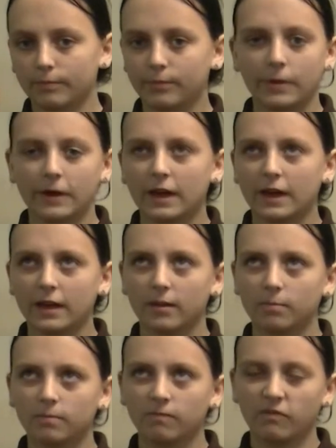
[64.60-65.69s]
But
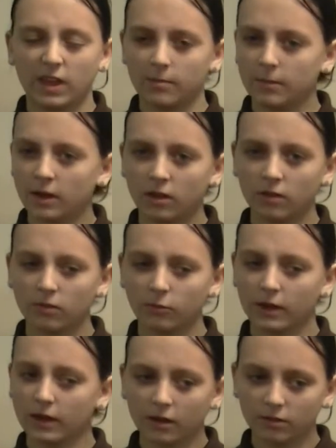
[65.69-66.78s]
female
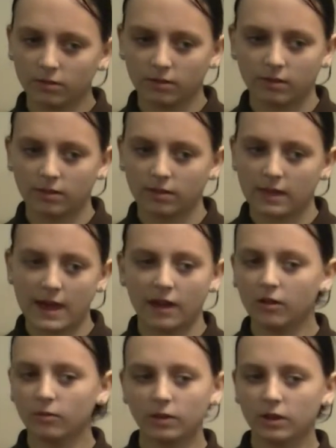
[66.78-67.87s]
whales, I
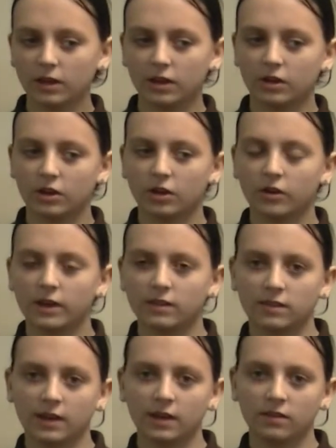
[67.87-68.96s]
don't really know. I
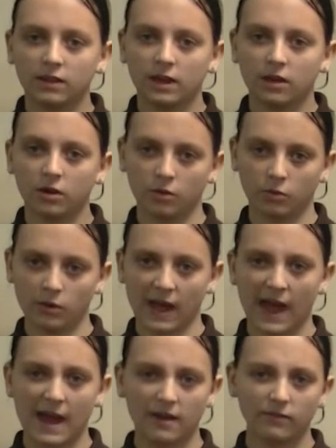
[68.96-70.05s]
think they go
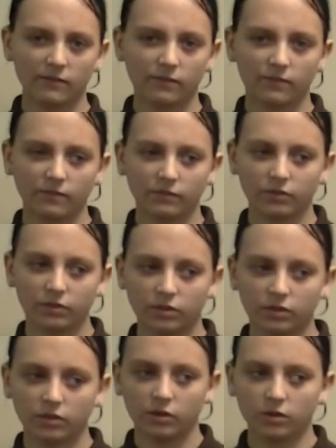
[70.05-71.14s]
half
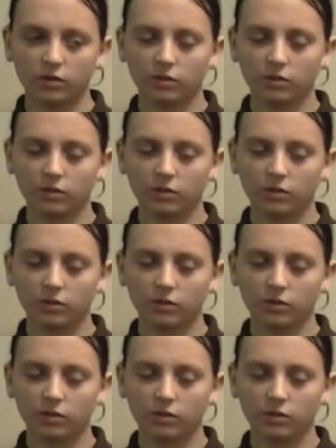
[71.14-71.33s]
to